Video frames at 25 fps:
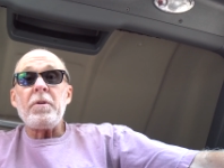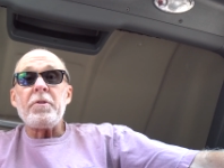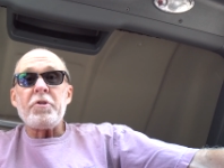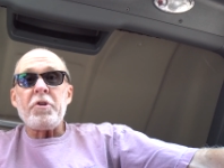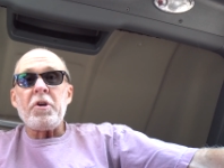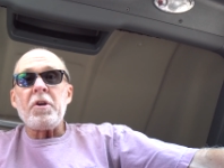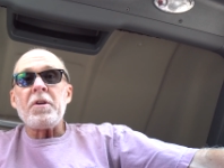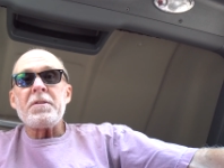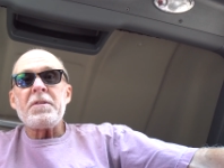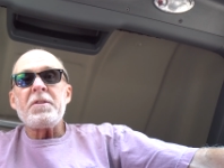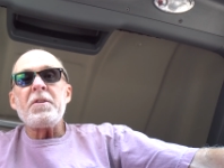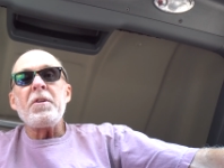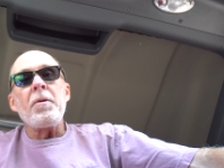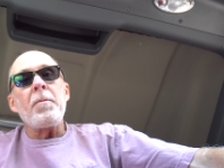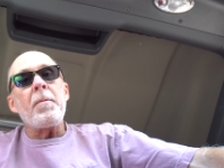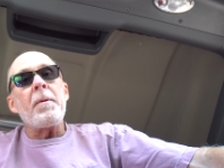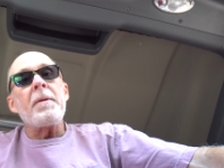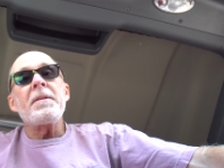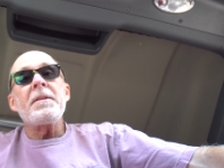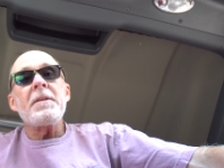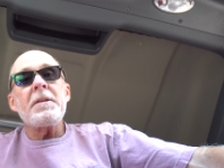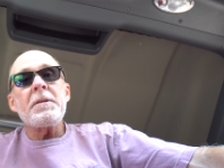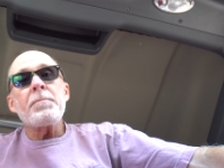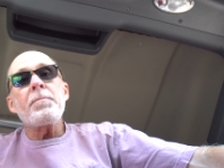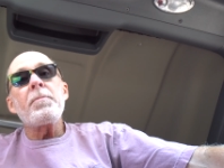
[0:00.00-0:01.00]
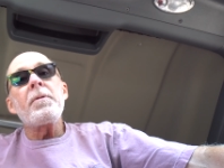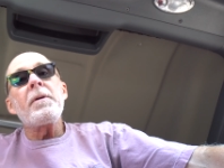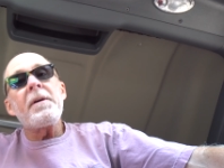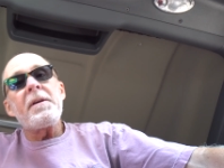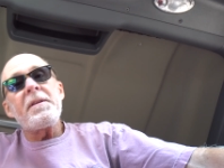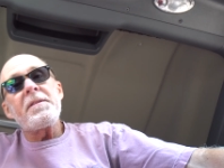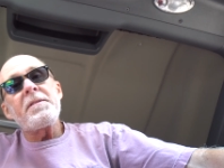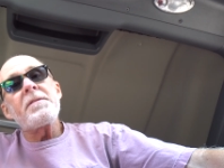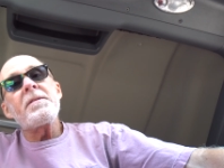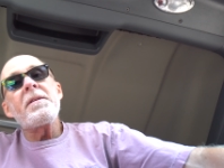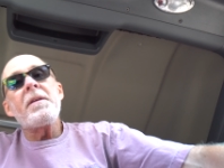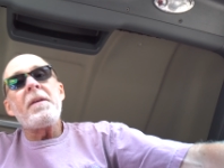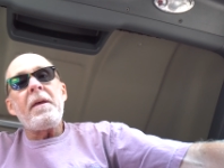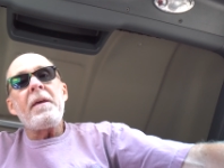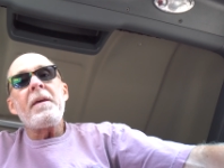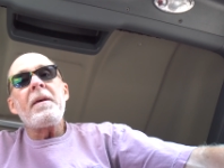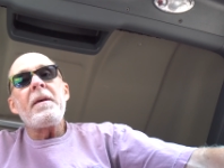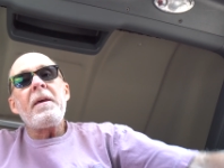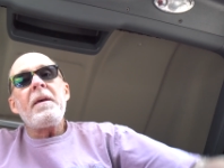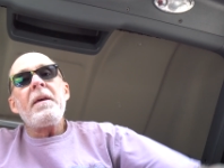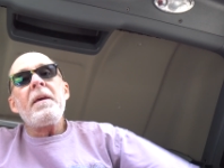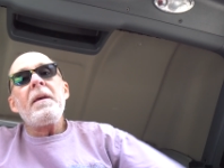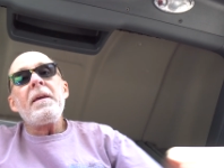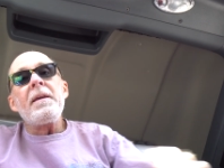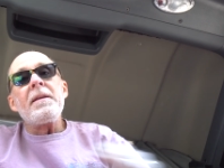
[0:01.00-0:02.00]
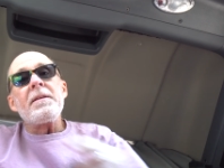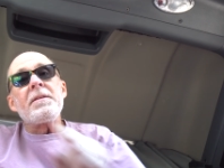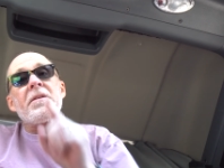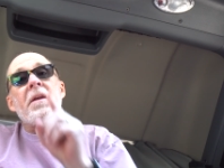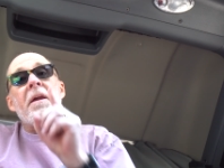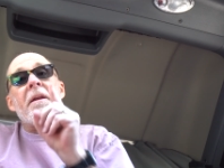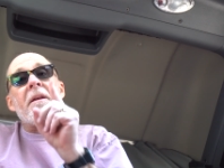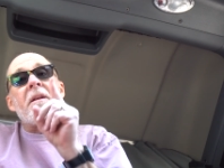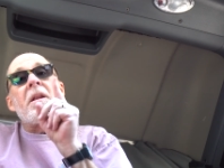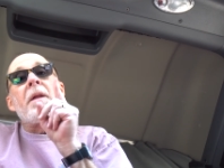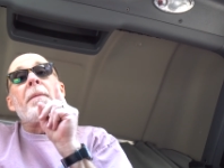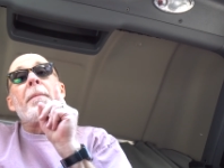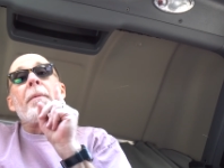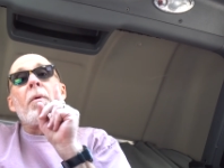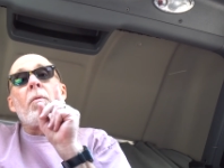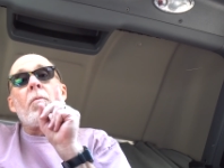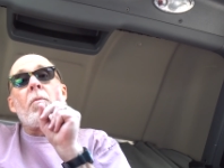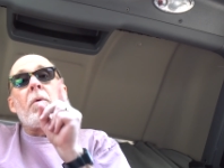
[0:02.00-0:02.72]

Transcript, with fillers: real jerks too, but this place is like number